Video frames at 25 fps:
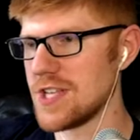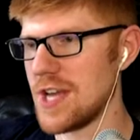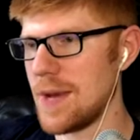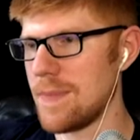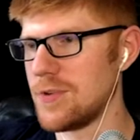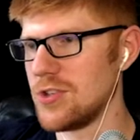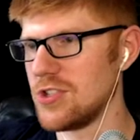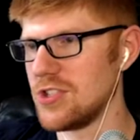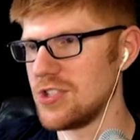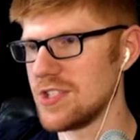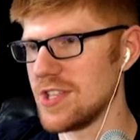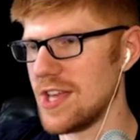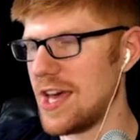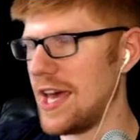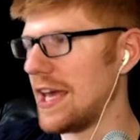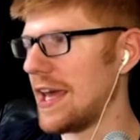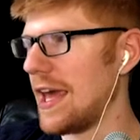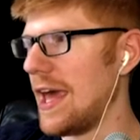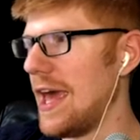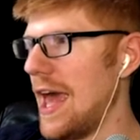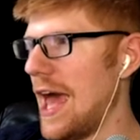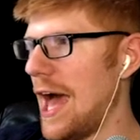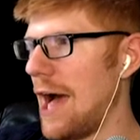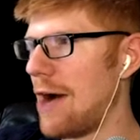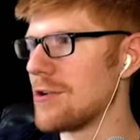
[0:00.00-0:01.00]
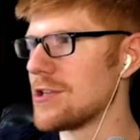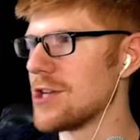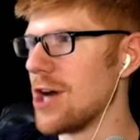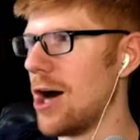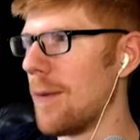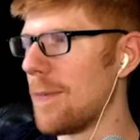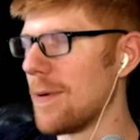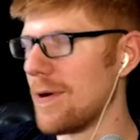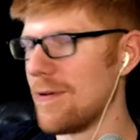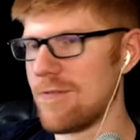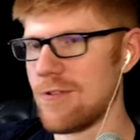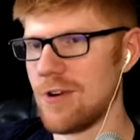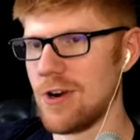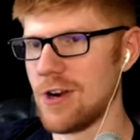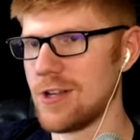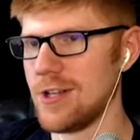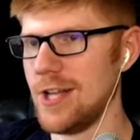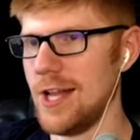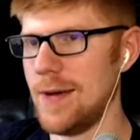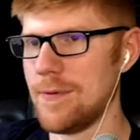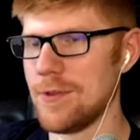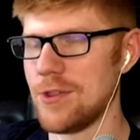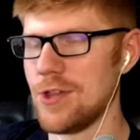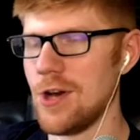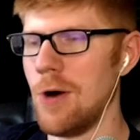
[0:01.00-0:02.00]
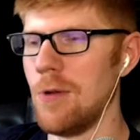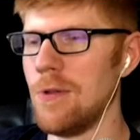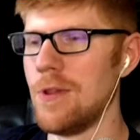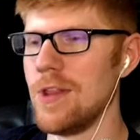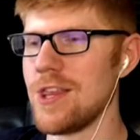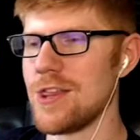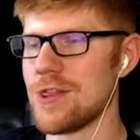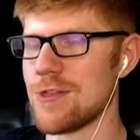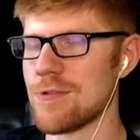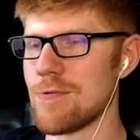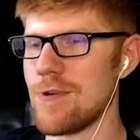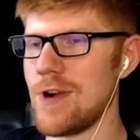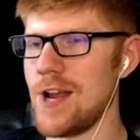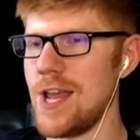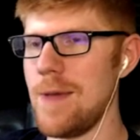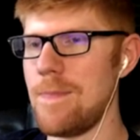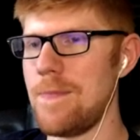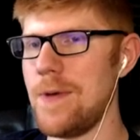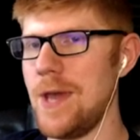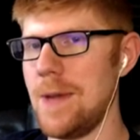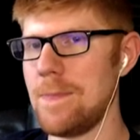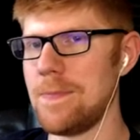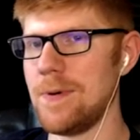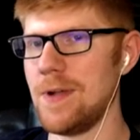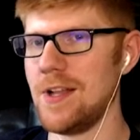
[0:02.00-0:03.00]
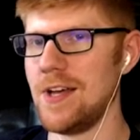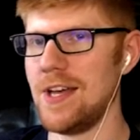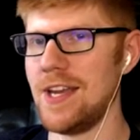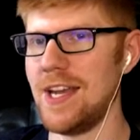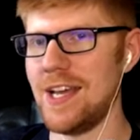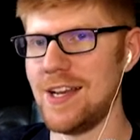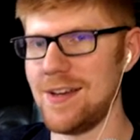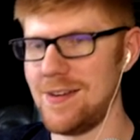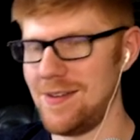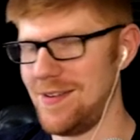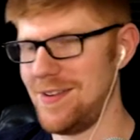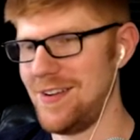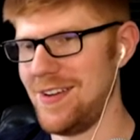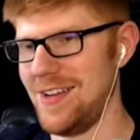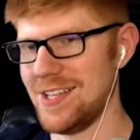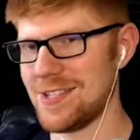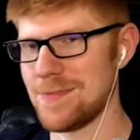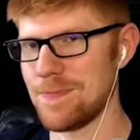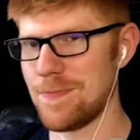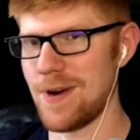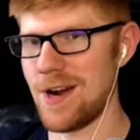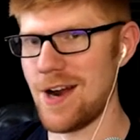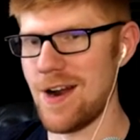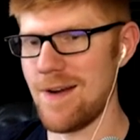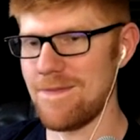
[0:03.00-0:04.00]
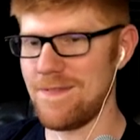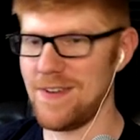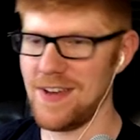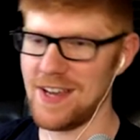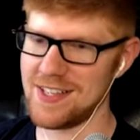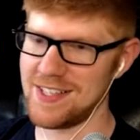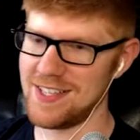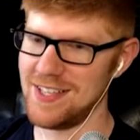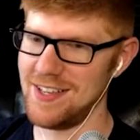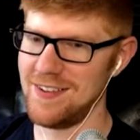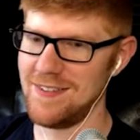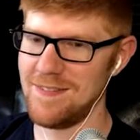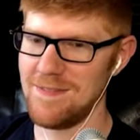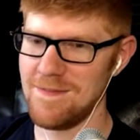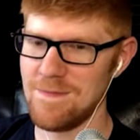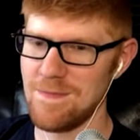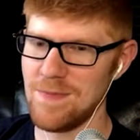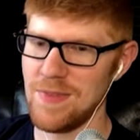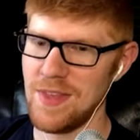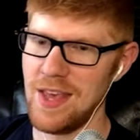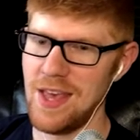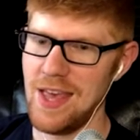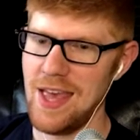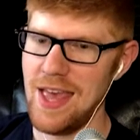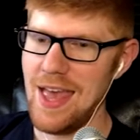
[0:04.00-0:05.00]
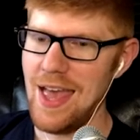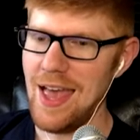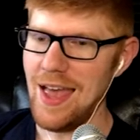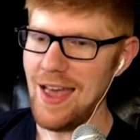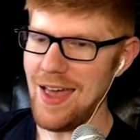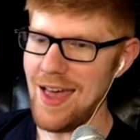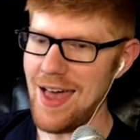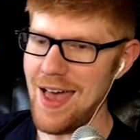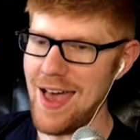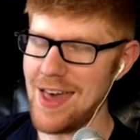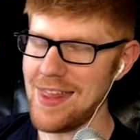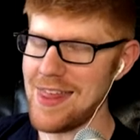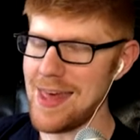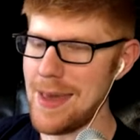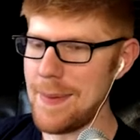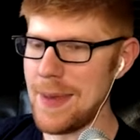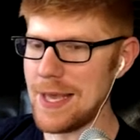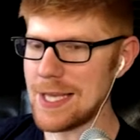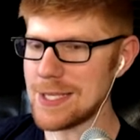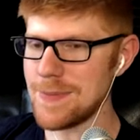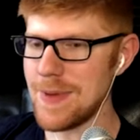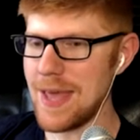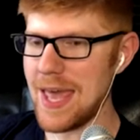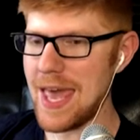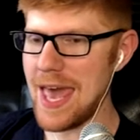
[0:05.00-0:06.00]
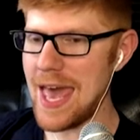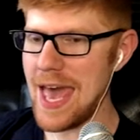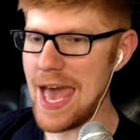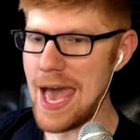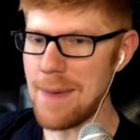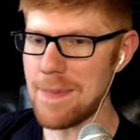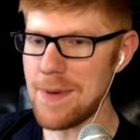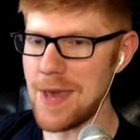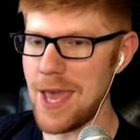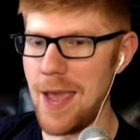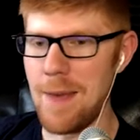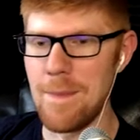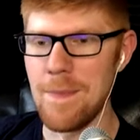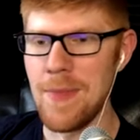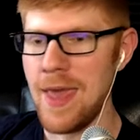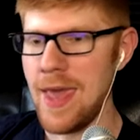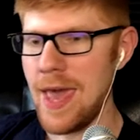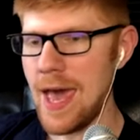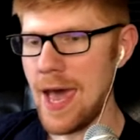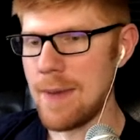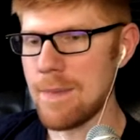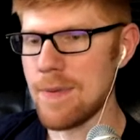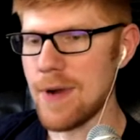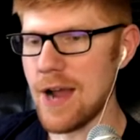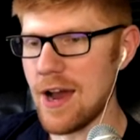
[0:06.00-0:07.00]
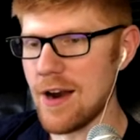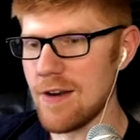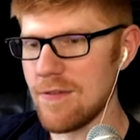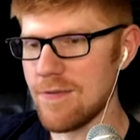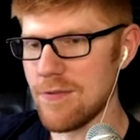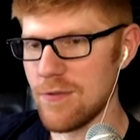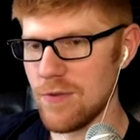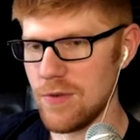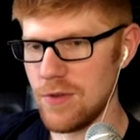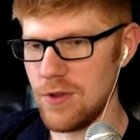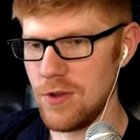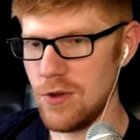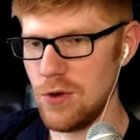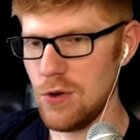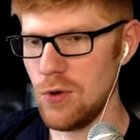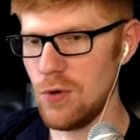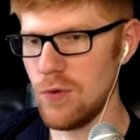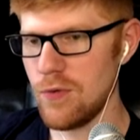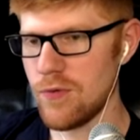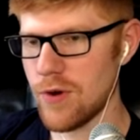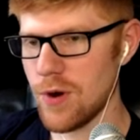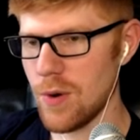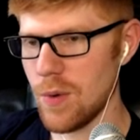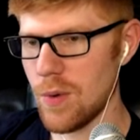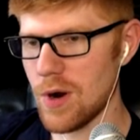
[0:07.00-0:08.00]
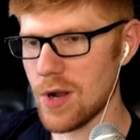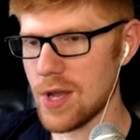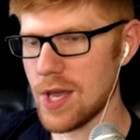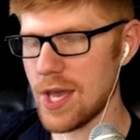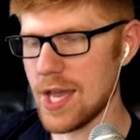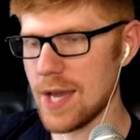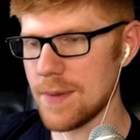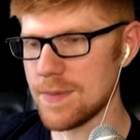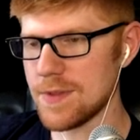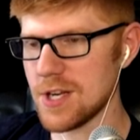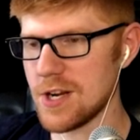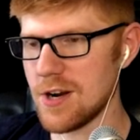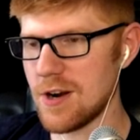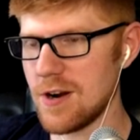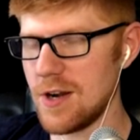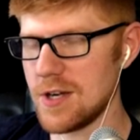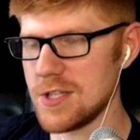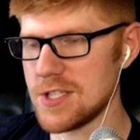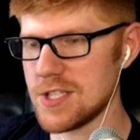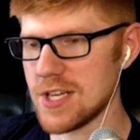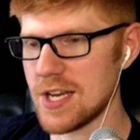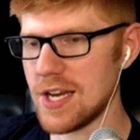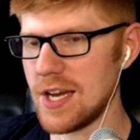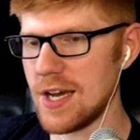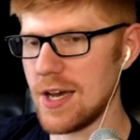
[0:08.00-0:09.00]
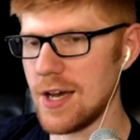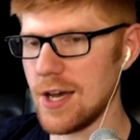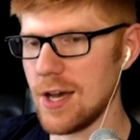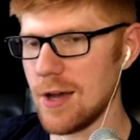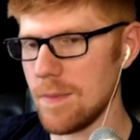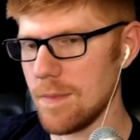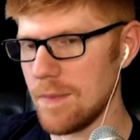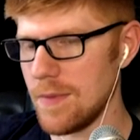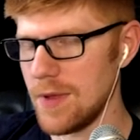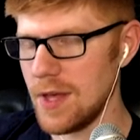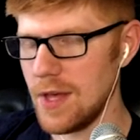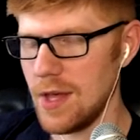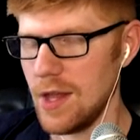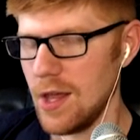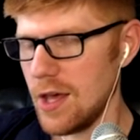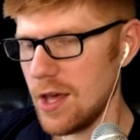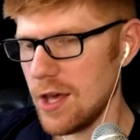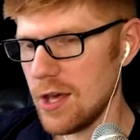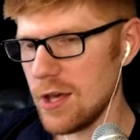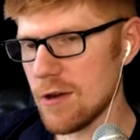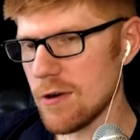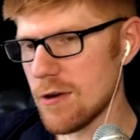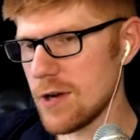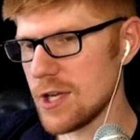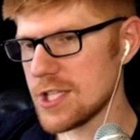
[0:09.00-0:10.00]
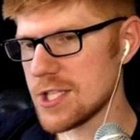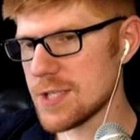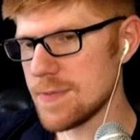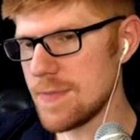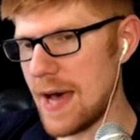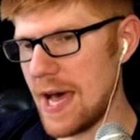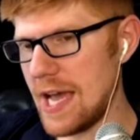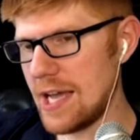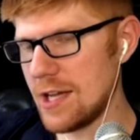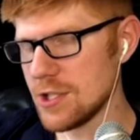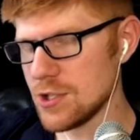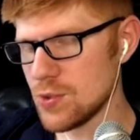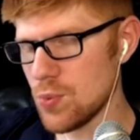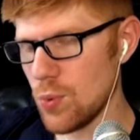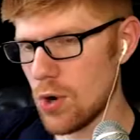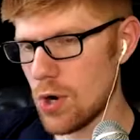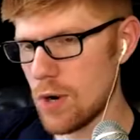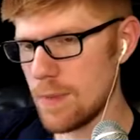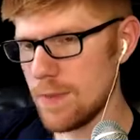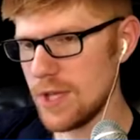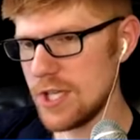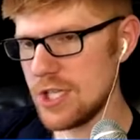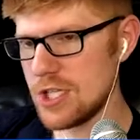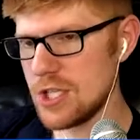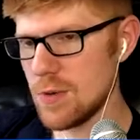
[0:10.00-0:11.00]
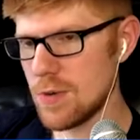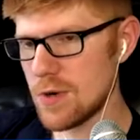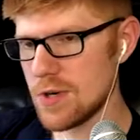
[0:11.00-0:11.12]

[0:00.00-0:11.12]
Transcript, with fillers: up and she's like, I was hoping for a club with only 3 people in it. It's perfect. Ah, that makes me happy. I'm proud of you for working up the courage to come. Yuri smiles warmly to